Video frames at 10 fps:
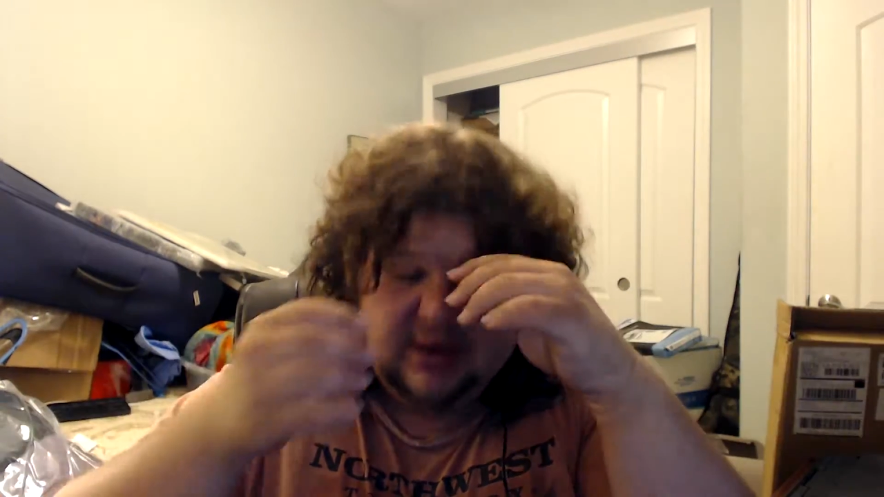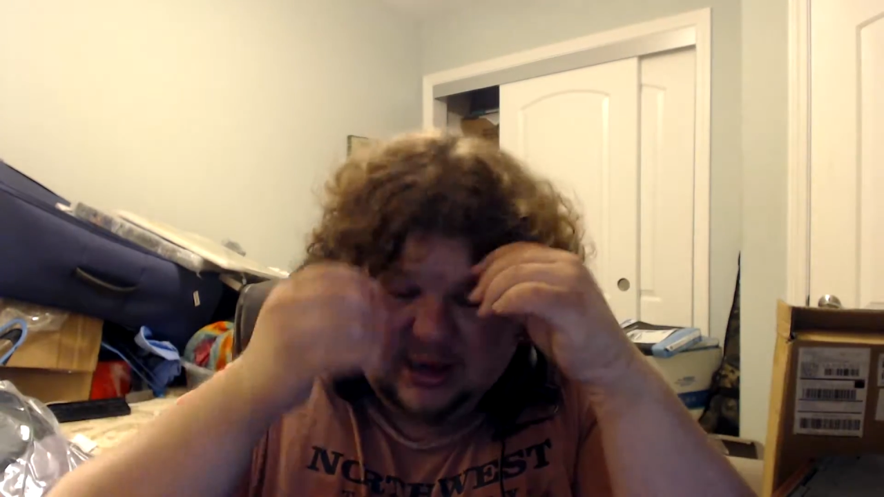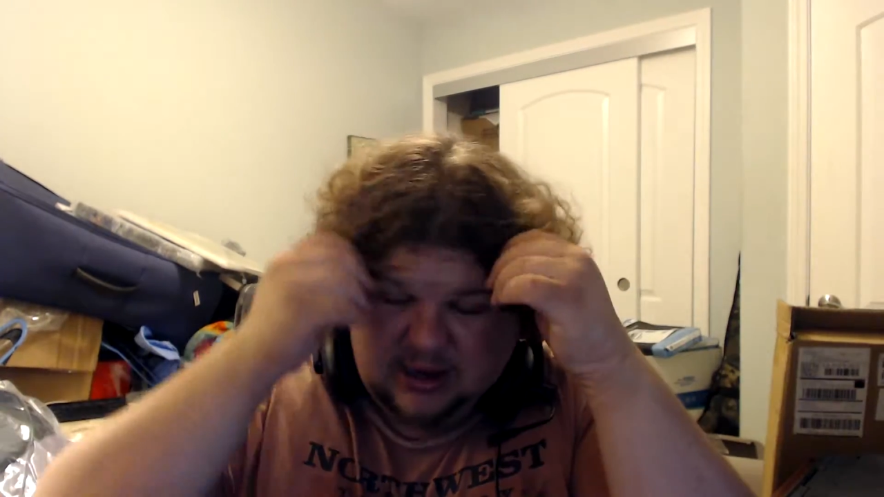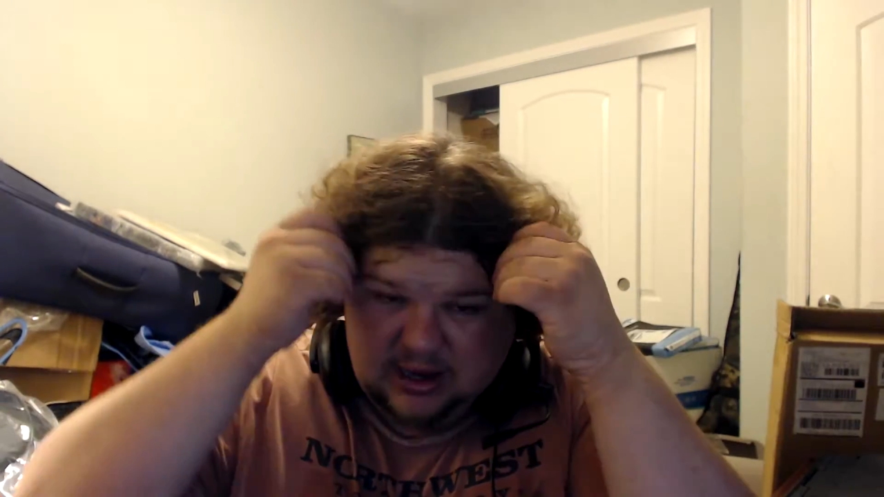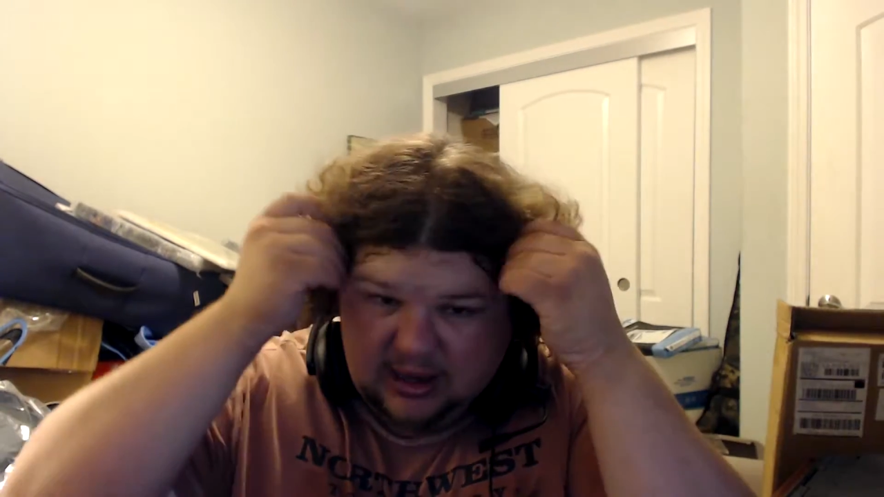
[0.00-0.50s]
we
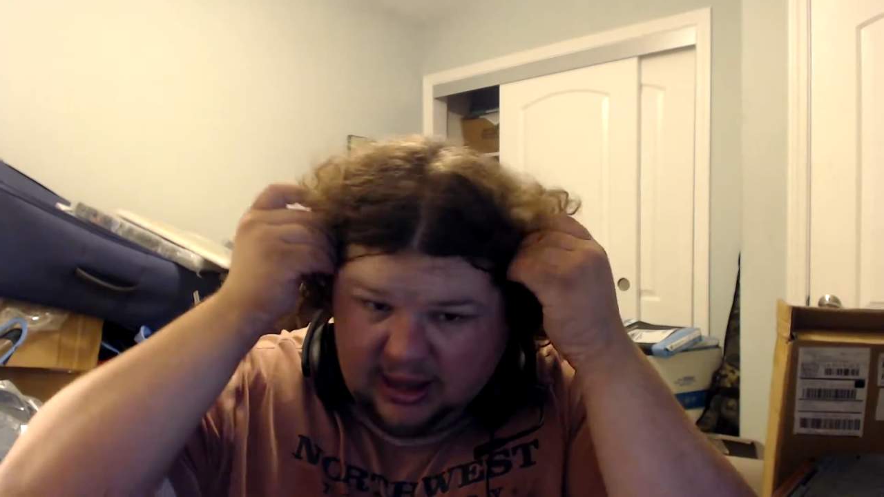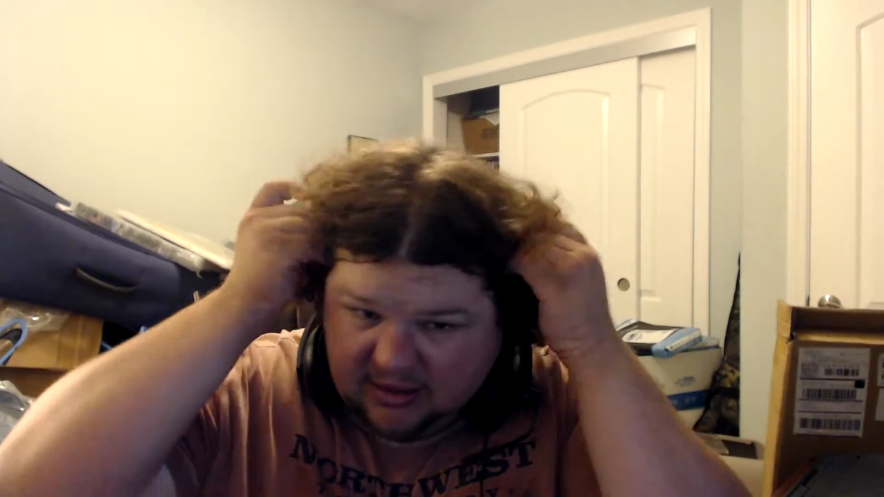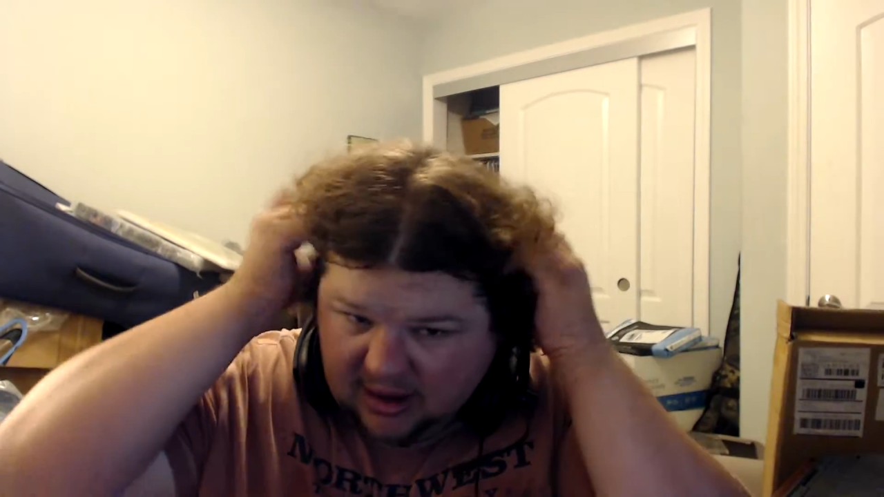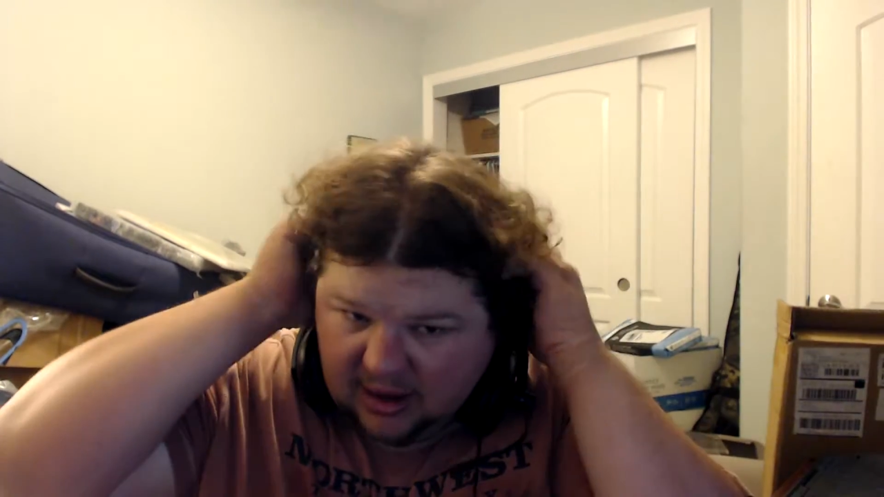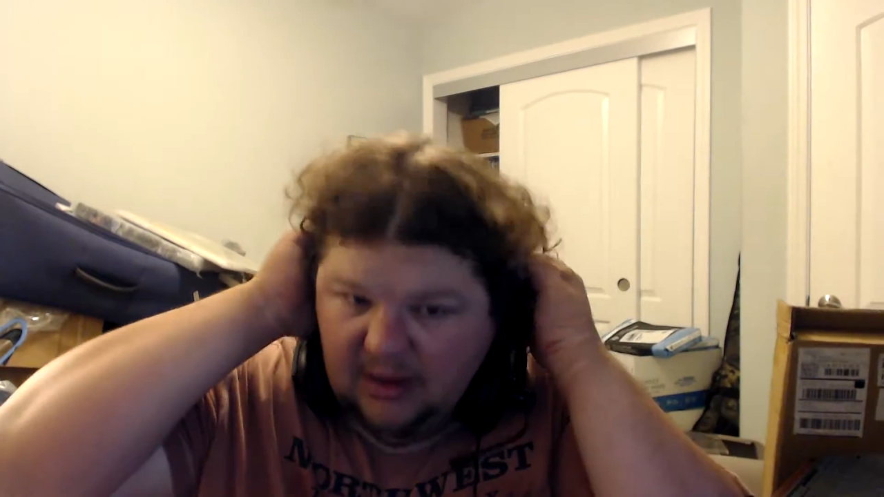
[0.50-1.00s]
tended
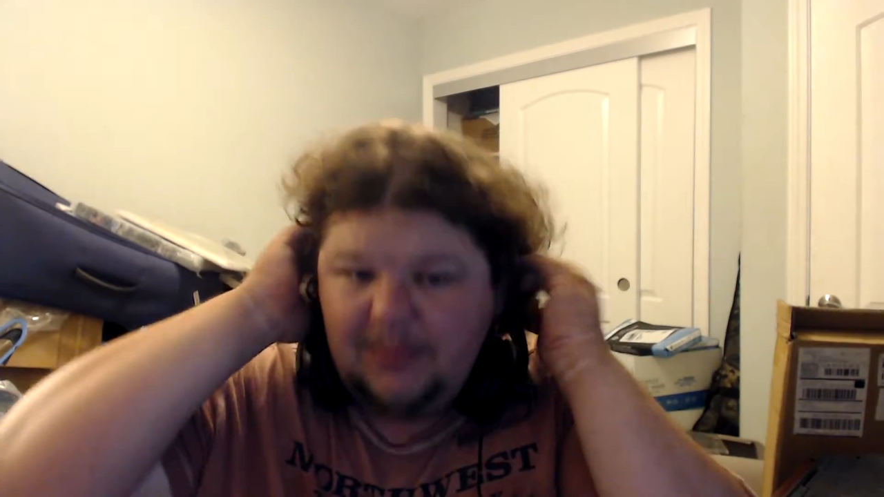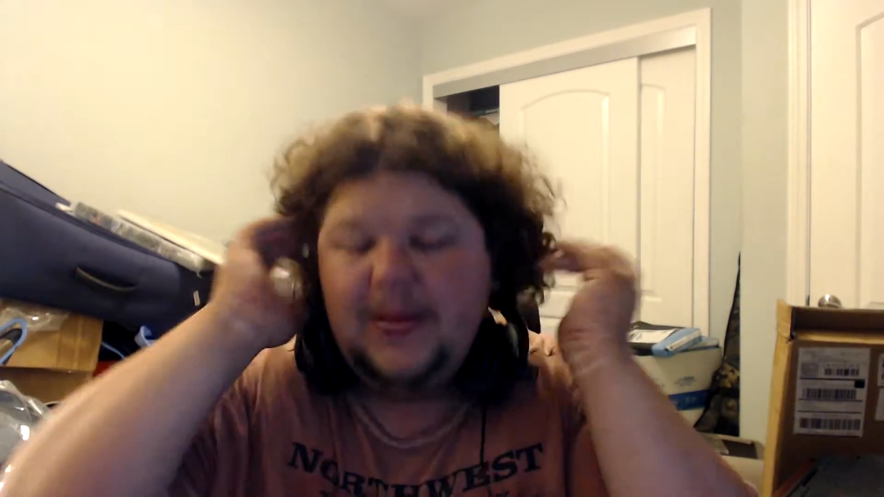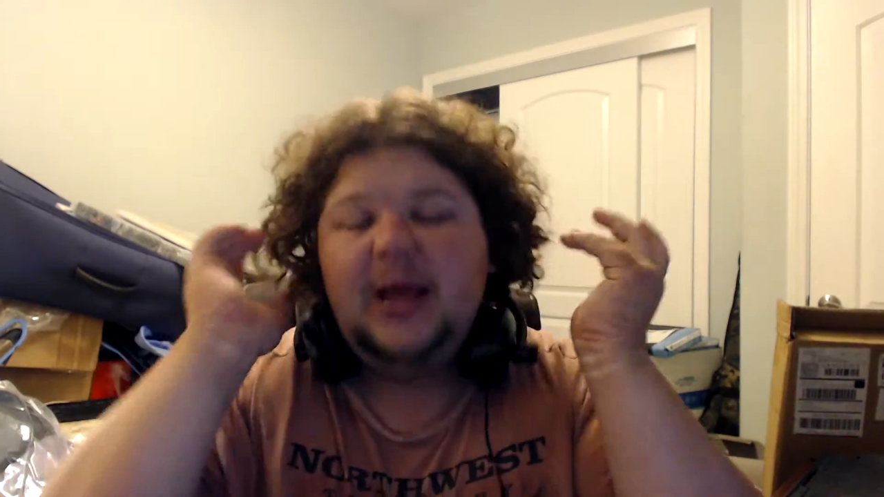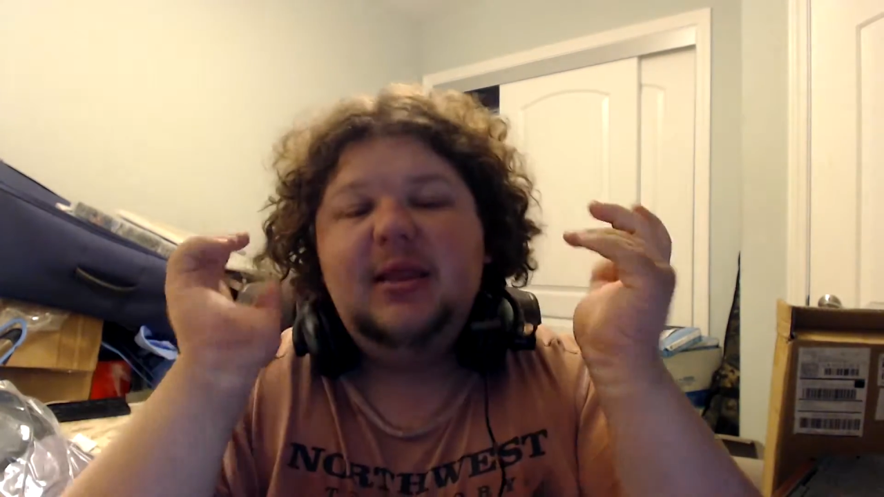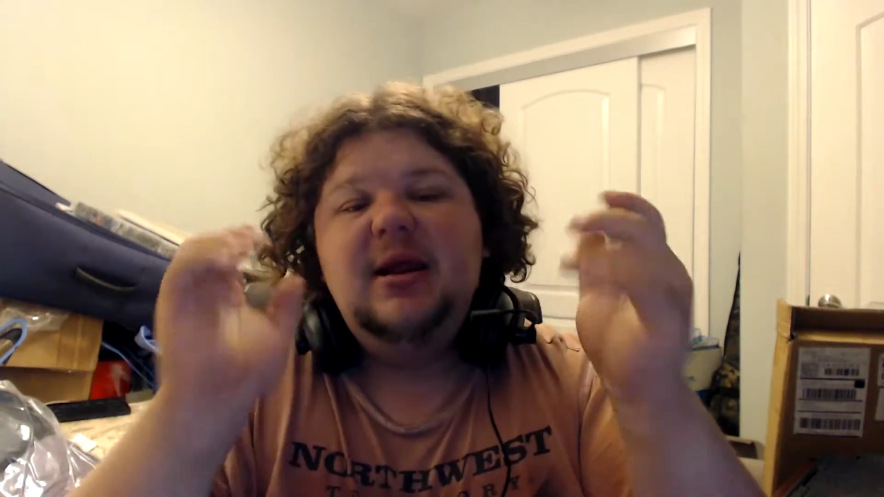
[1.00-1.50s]
to,
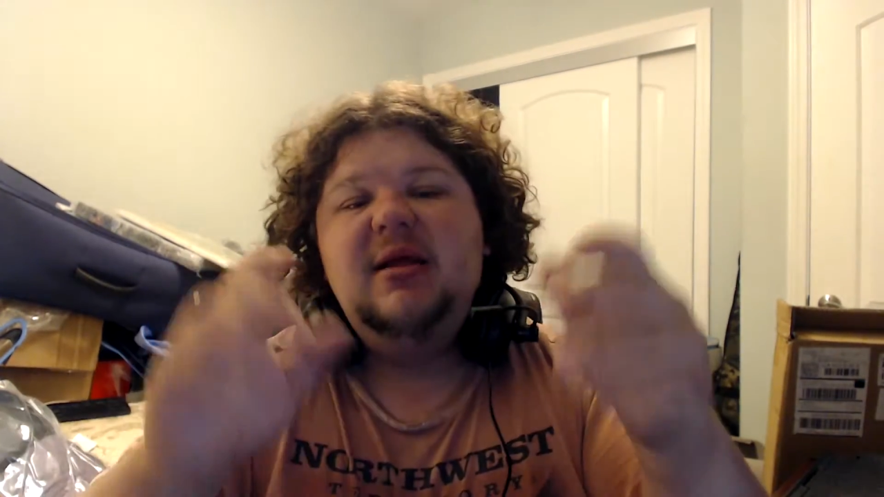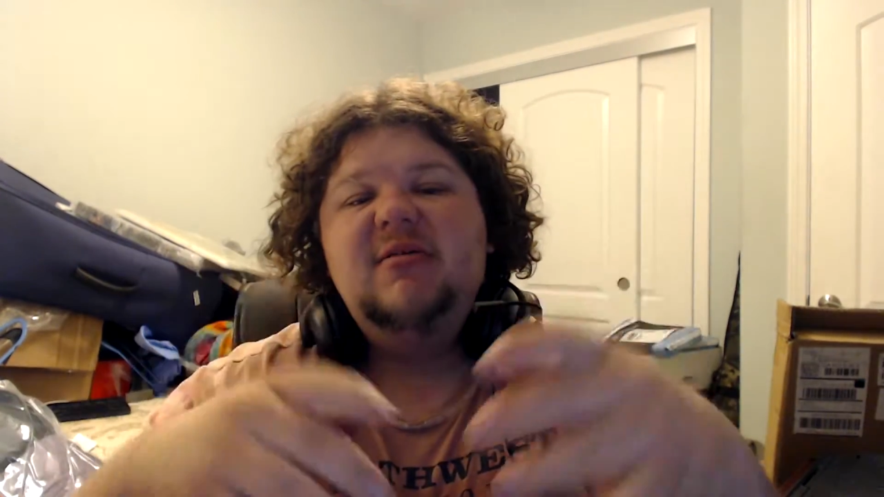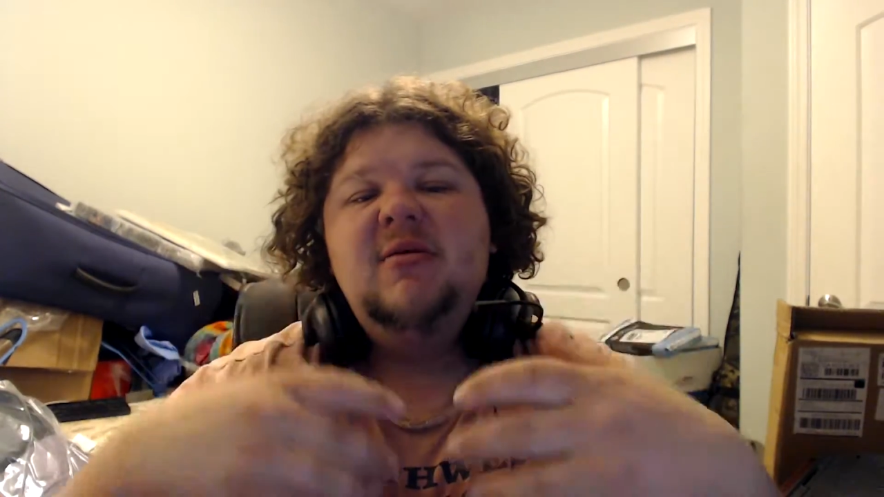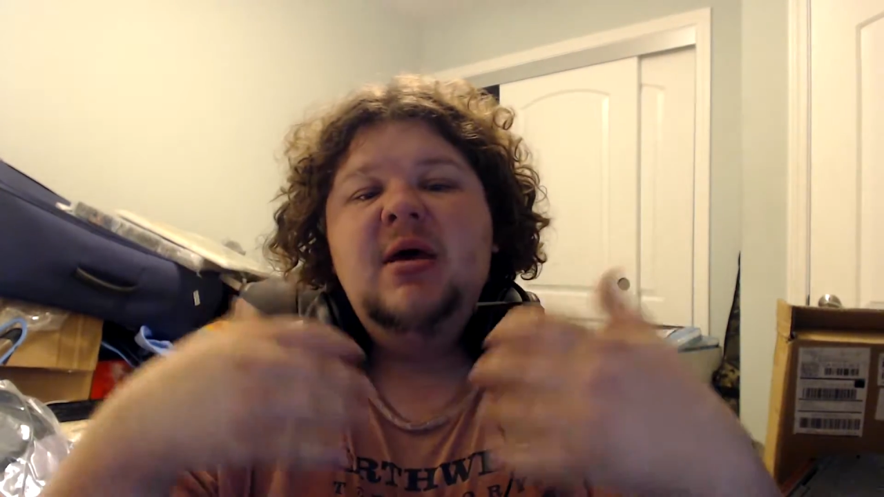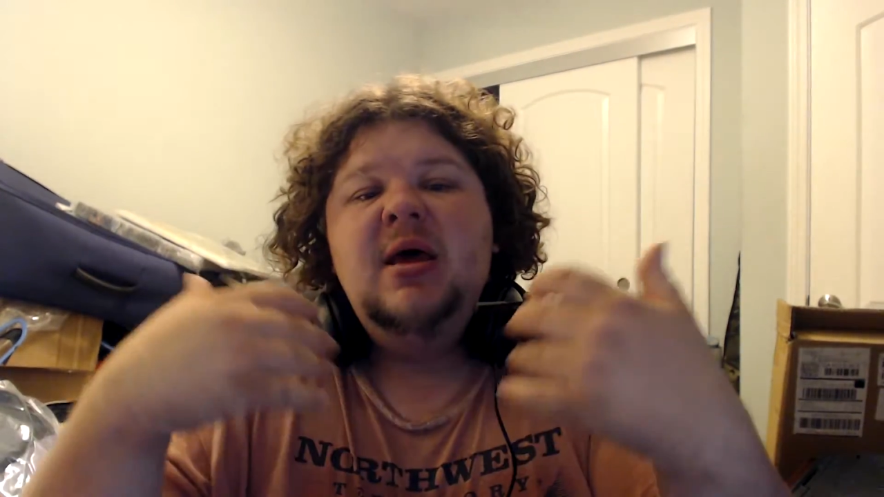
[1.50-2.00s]
back in the
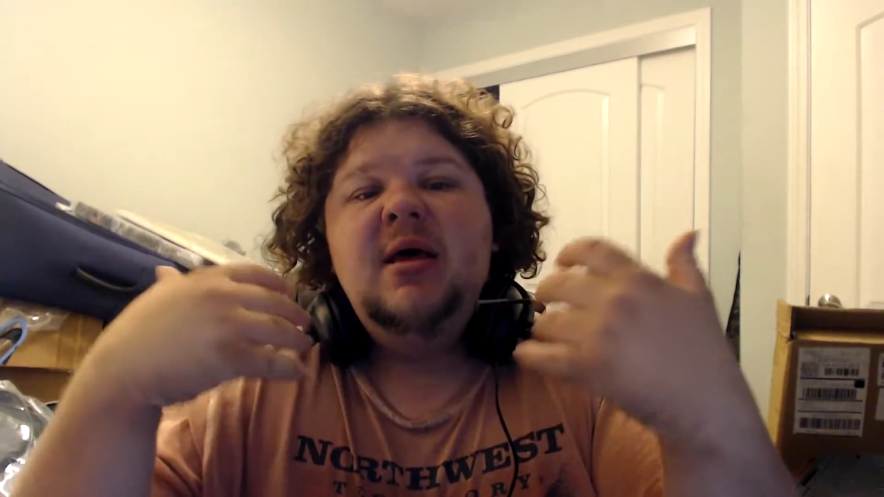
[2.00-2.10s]
90s,